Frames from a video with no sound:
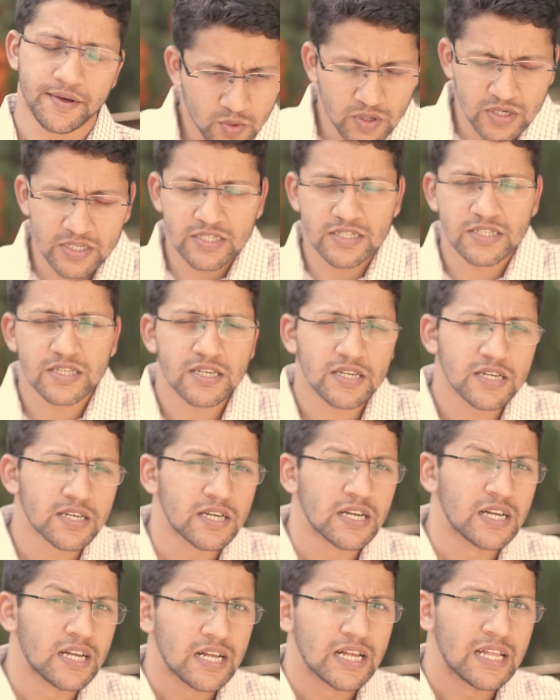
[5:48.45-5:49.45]
What is the
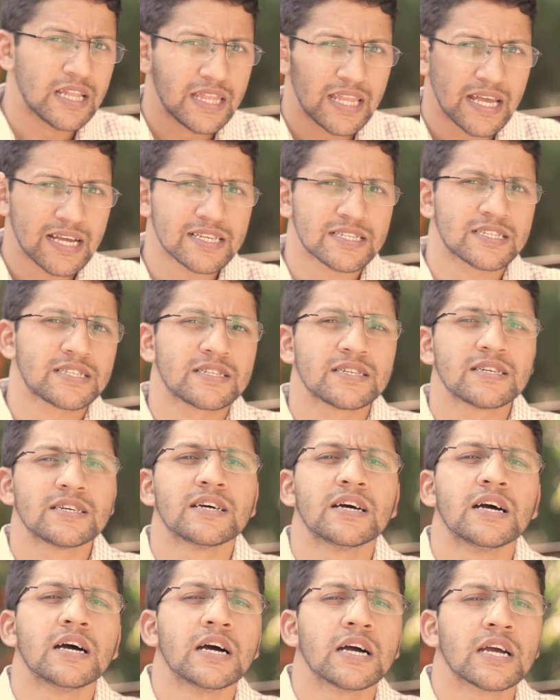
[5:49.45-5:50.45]
next
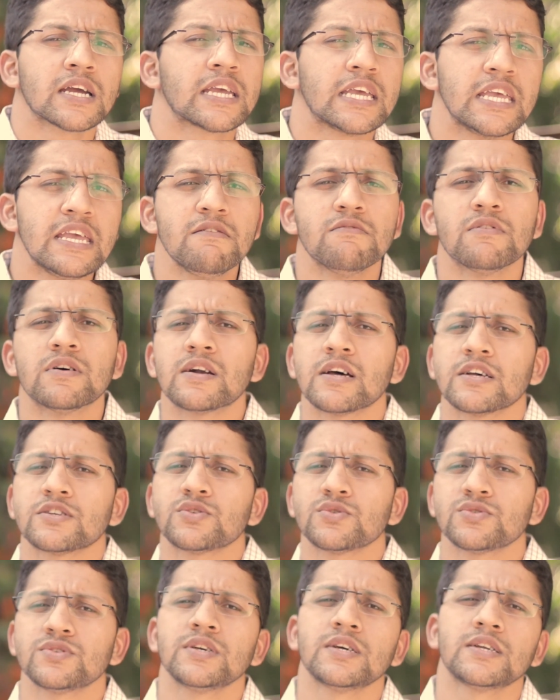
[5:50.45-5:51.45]
keyword
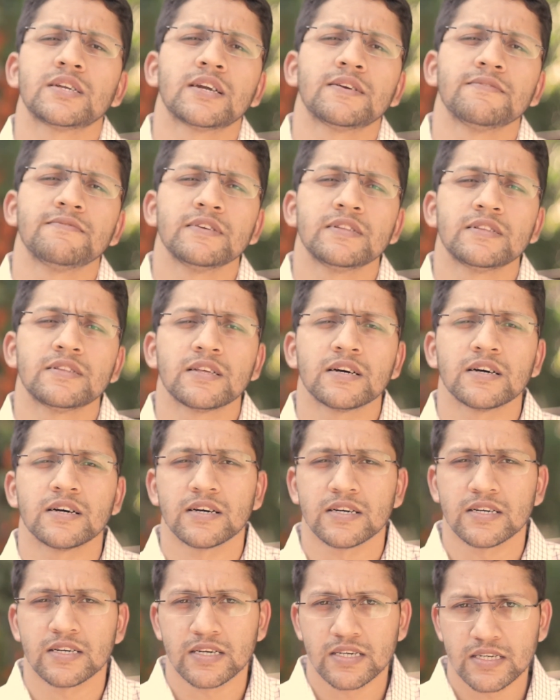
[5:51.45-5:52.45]
associated with the